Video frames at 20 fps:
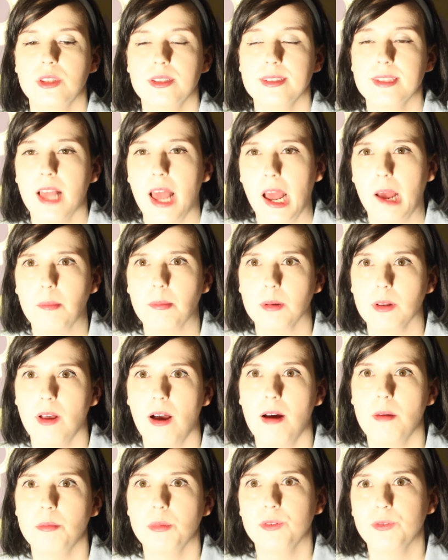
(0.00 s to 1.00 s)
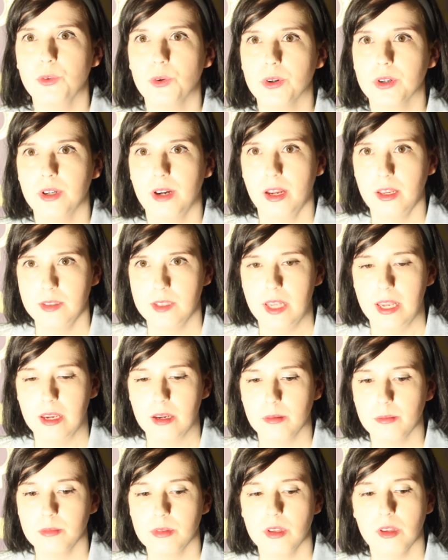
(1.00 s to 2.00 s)
this app a lot before
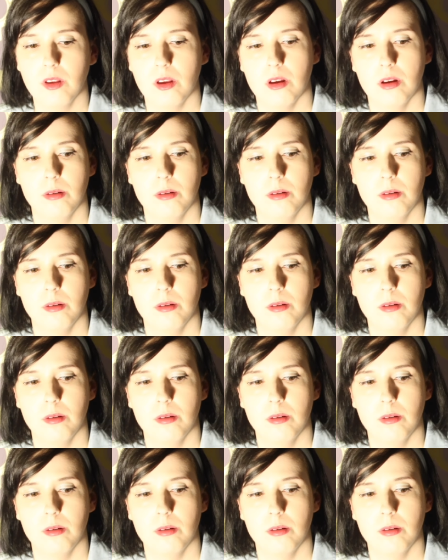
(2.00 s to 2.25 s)
exams.